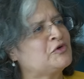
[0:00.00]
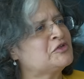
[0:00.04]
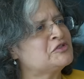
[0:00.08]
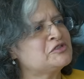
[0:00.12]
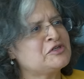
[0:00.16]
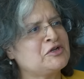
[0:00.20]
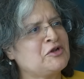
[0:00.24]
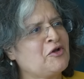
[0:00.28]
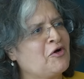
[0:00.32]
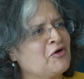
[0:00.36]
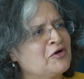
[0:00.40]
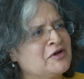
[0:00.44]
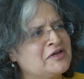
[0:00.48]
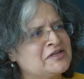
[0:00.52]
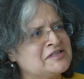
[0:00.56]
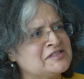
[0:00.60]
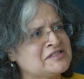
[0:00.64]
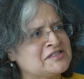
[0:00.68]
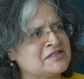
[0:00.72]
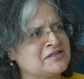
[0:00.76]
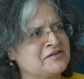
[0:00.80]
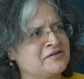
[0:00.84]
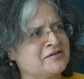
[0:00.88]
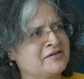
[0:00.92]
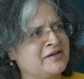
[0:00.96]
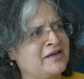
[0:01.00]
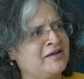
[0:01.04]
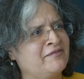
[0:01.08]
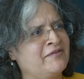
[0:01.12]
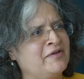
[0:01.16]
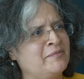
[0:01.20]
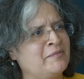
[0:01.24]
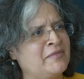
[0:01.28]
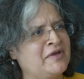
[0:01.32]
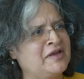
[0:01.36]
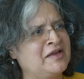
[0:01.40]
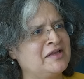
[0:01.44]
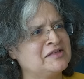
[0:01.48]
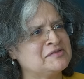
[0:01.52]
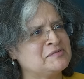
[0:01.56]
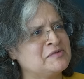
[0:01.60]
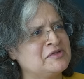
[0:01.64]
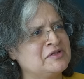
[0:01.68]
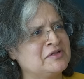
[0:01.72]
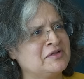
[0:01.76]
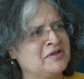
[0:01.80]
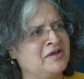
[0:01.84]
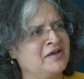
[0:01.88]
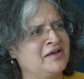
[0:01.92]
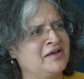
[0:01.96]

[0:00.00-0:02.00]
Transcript: What is the longest Railway Men has been?